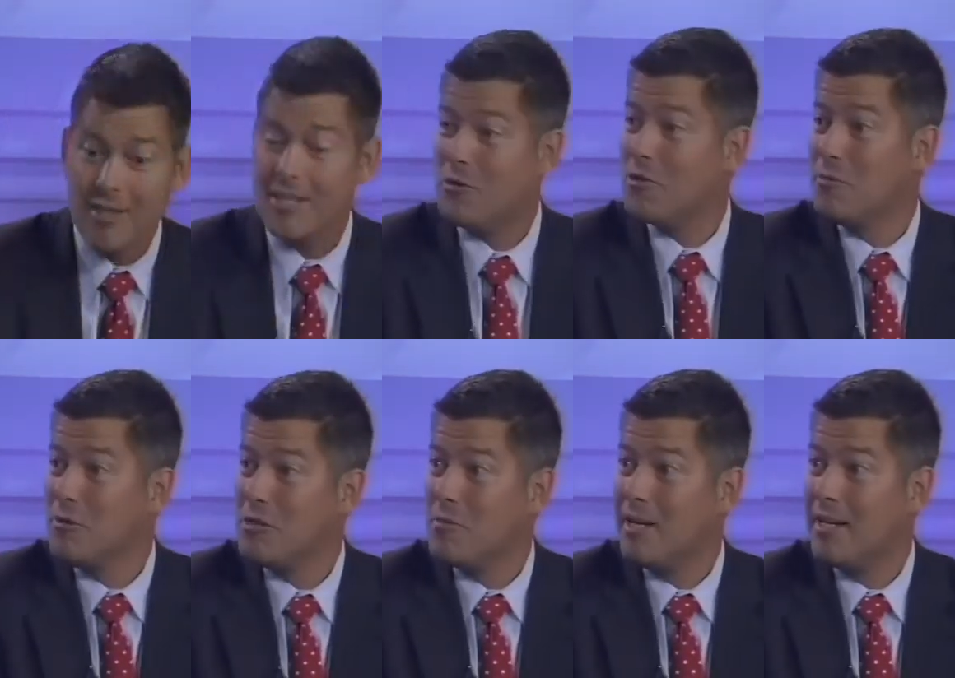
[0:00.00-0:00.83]
that were
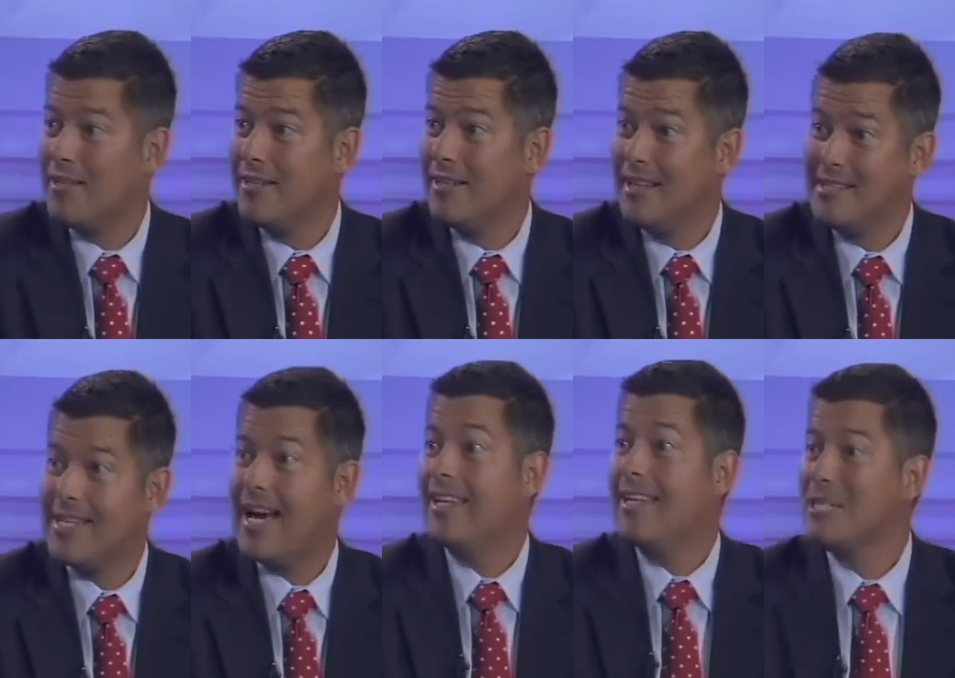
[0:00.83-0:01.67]
supposed to be in it. It's
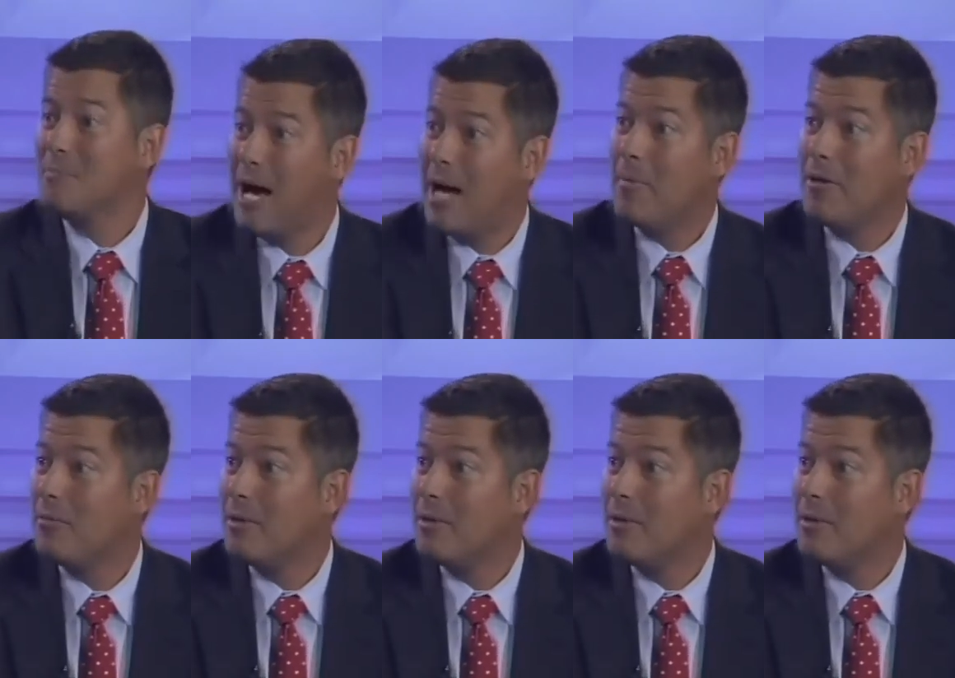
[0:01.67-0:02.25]
gotten less popular